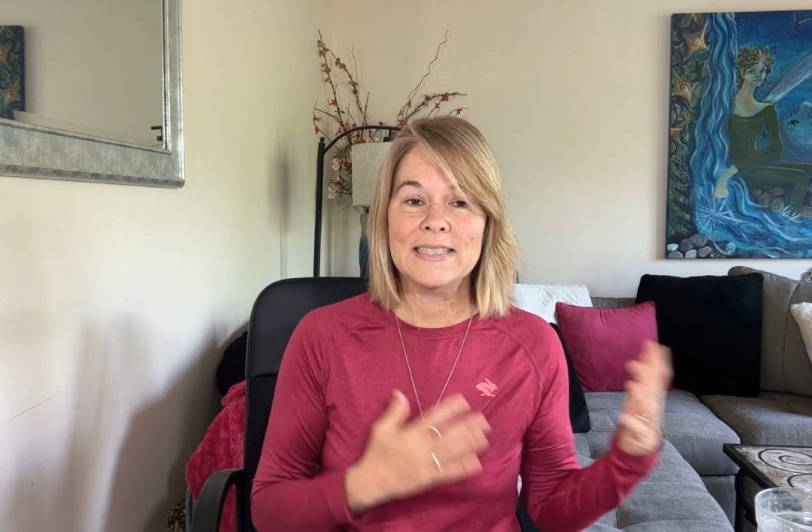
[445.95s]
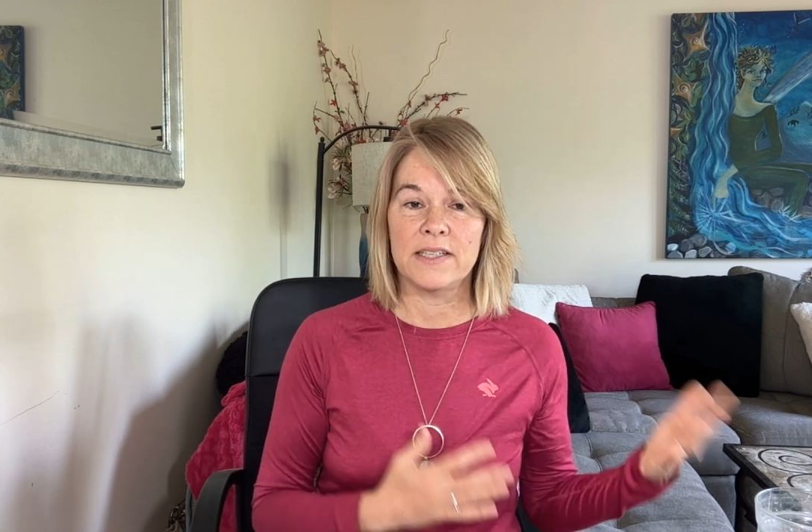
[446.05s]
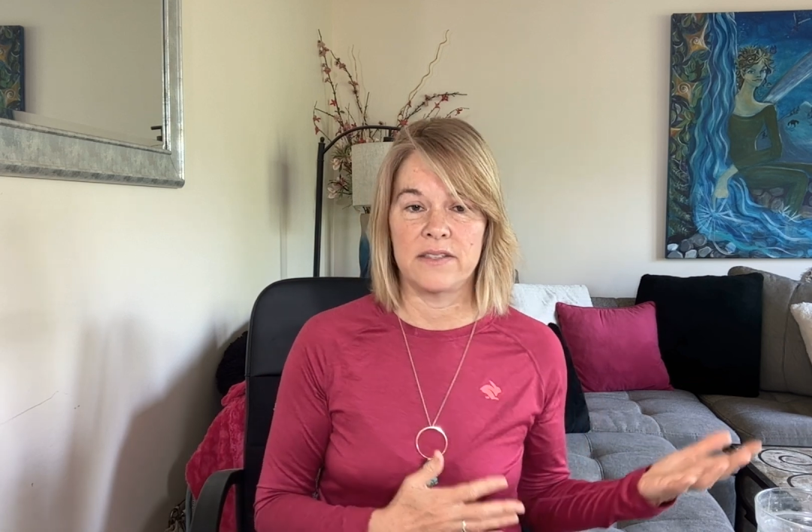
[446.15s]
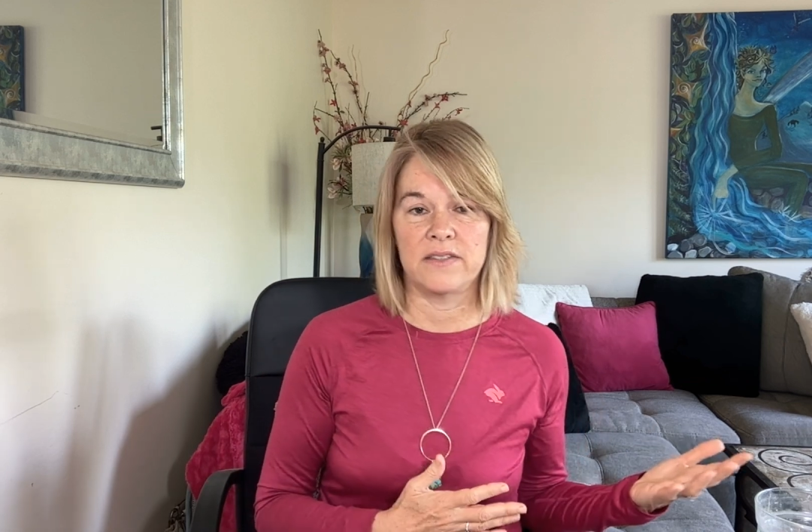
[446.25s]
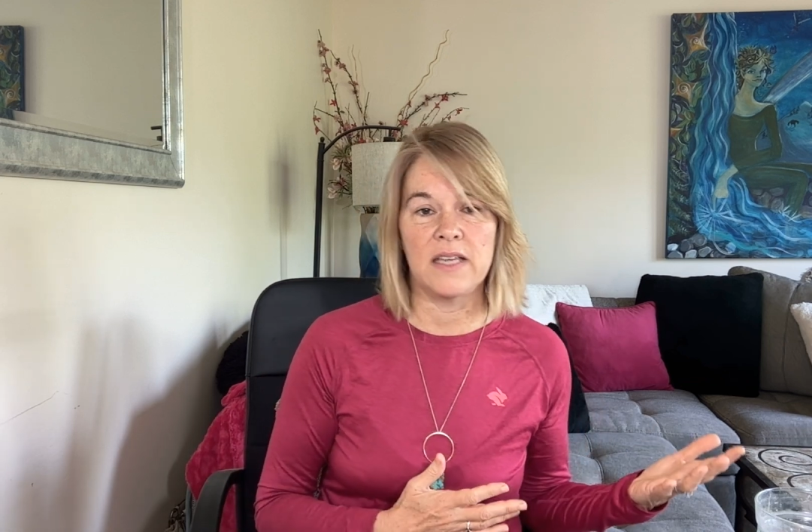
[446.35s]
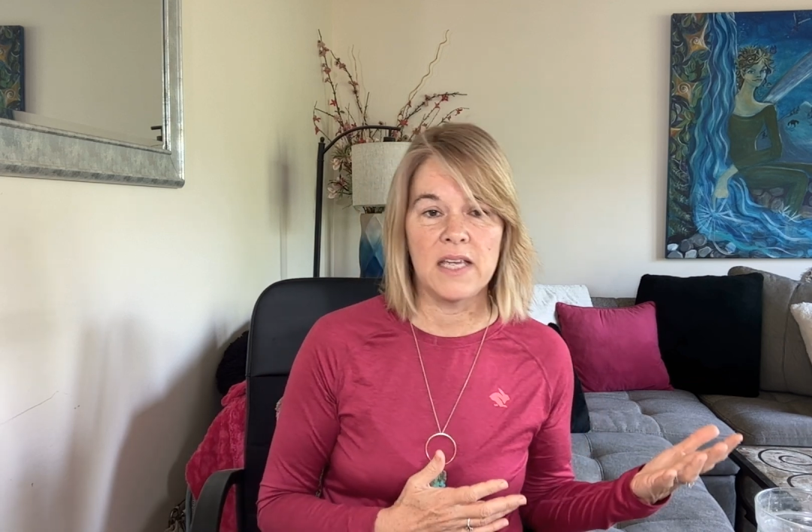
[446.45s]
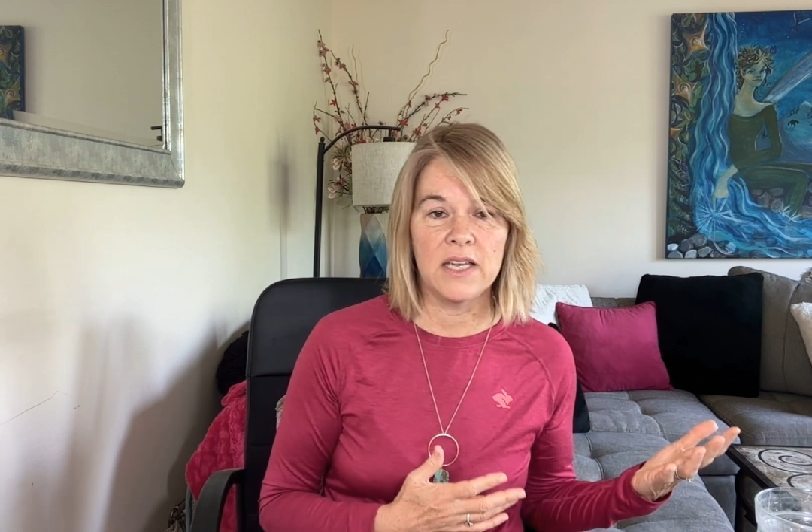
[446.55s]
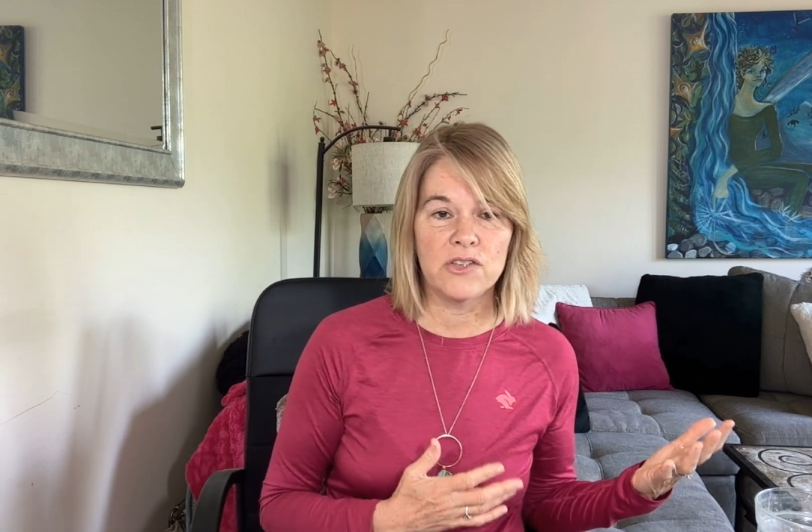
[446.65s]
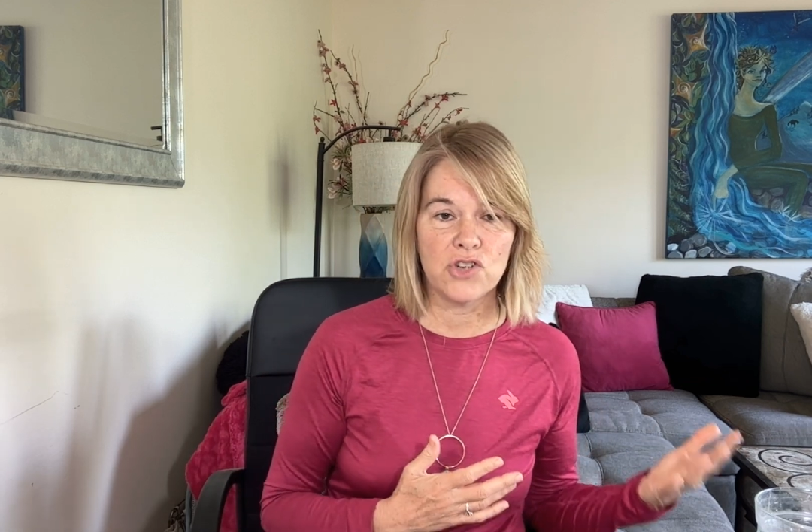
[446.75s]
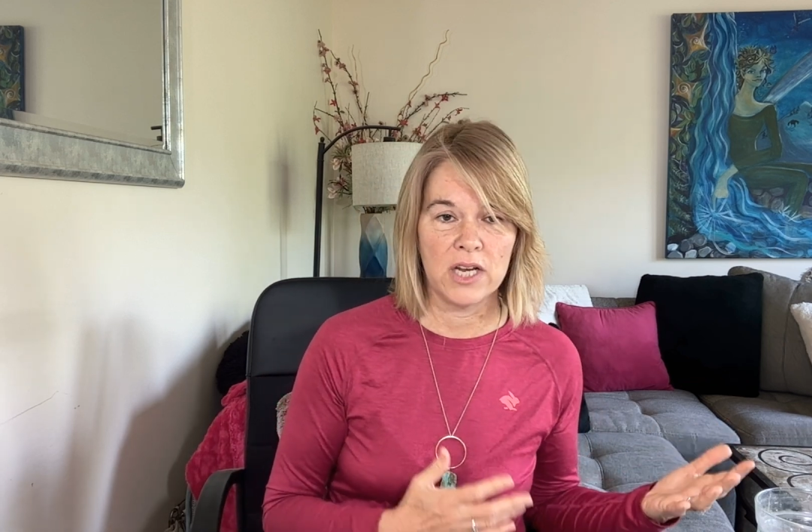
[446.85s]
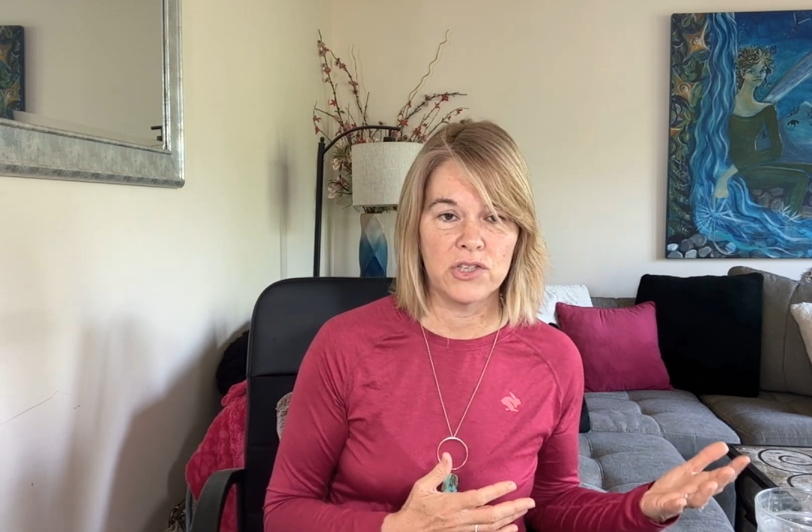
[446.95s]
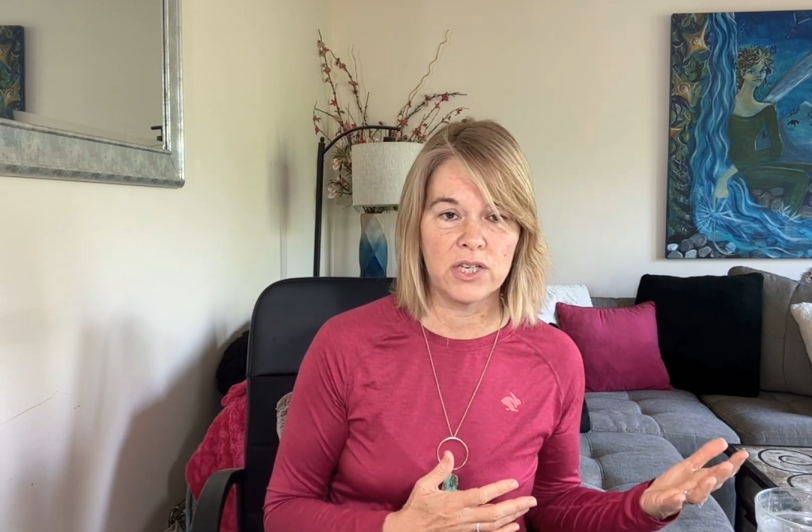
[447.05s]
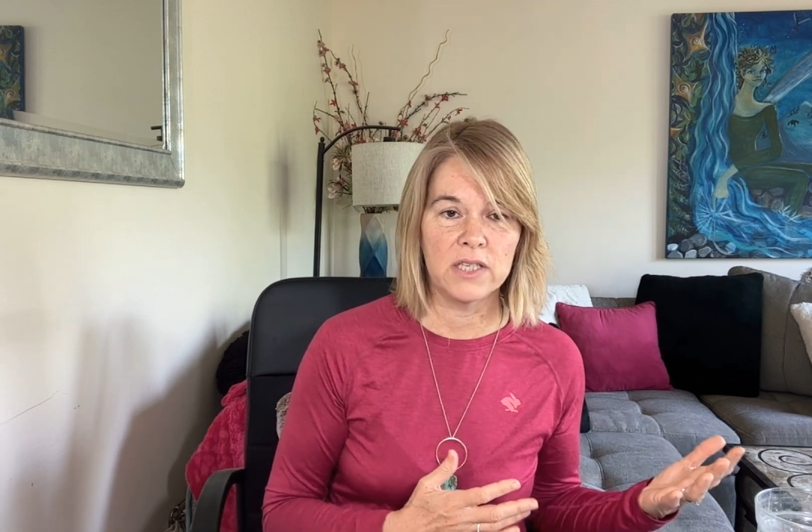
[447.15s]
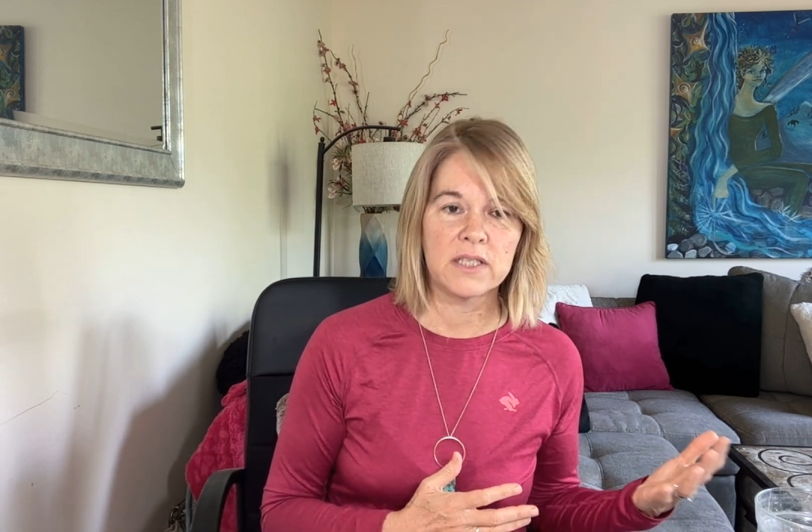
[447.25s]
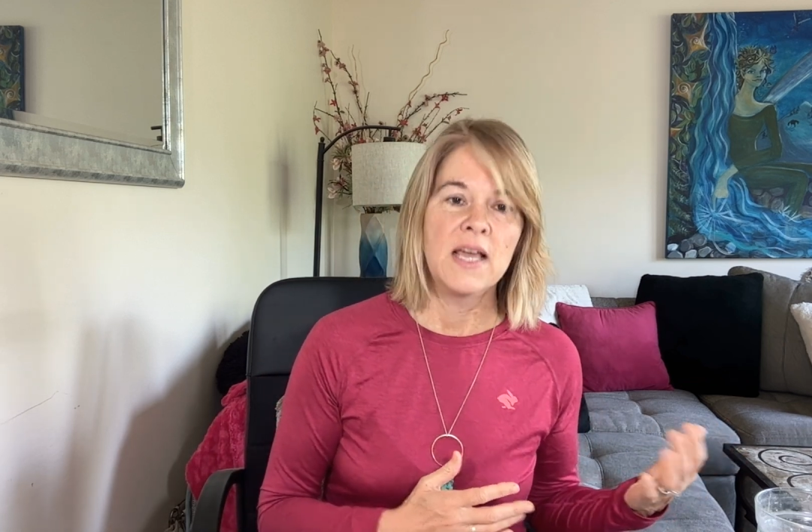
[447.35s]
to see
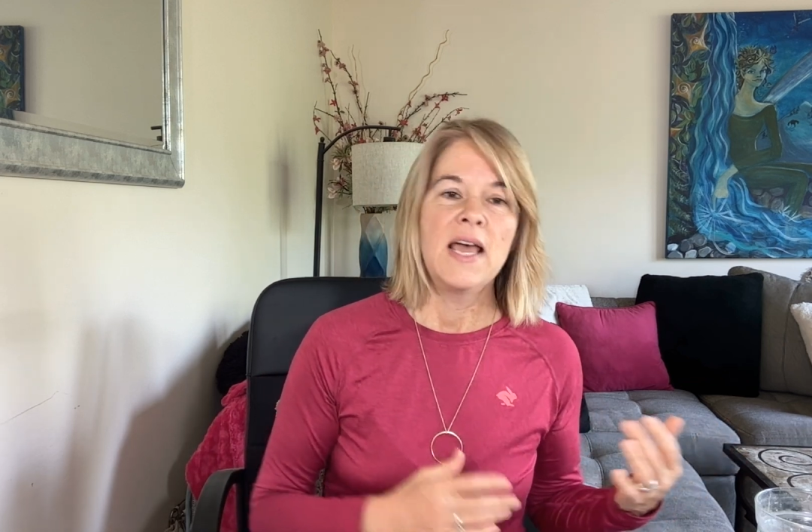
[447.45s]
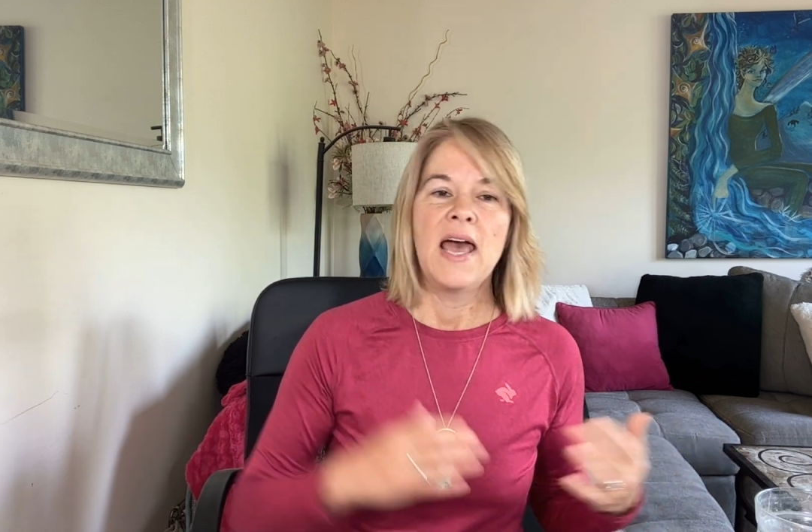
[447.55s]
changes.